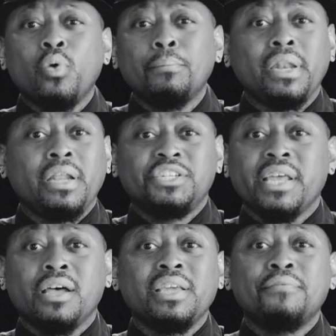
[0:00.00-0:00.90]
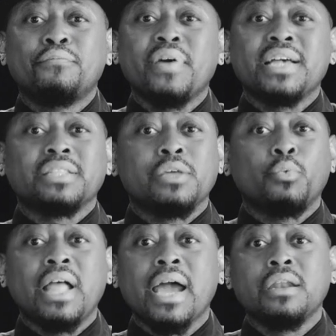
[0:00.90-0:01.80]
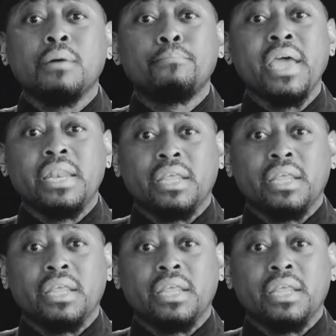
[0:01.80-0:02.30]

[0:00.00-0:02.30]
women in jail even faster than we're locking up men.